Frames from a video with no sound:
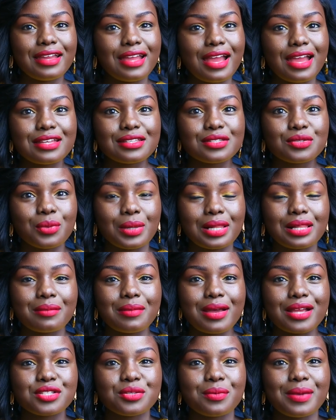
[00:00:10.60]
guys
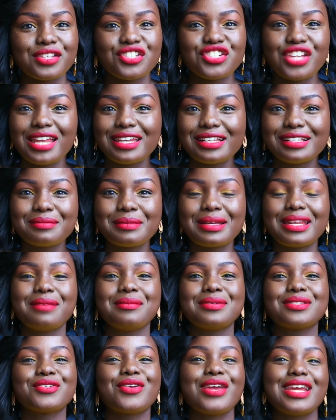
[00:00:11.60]
welcome back to my channel my
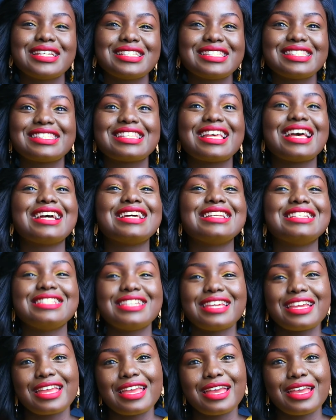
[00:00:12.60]
name is grace
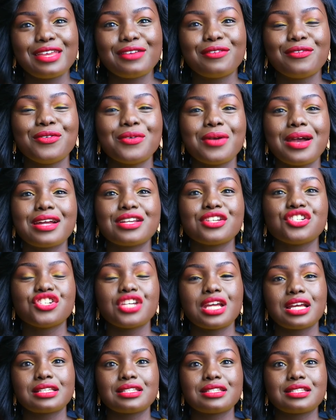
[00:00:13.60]
Ndiege if you are
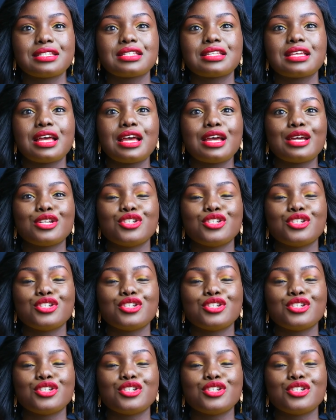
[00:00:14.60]
just